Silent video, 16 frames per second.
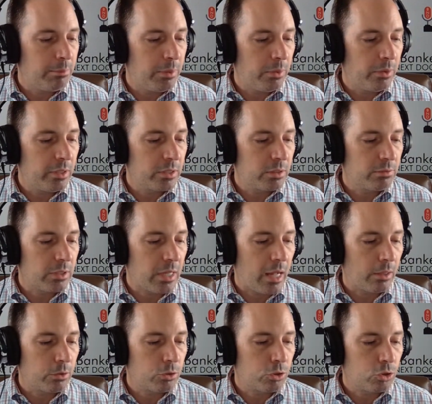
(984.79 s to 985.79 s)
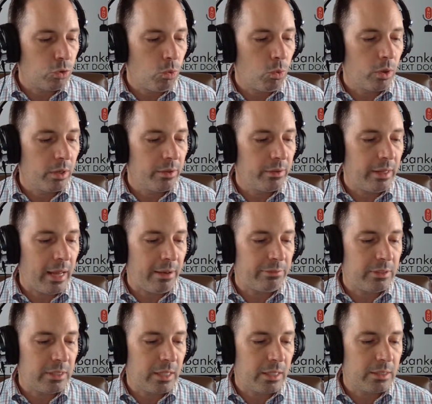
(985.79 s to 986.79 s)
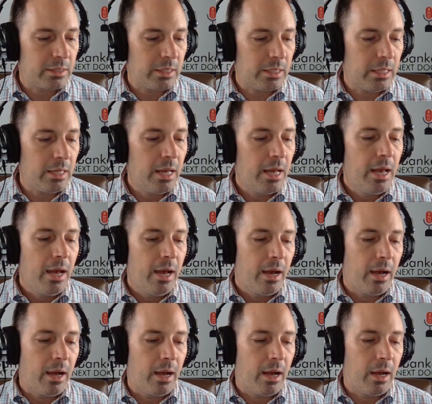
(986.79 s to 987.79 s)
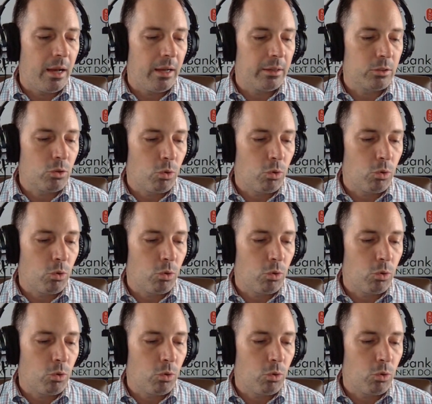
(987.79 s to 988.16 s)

billions of dollars toward the FDIC uh,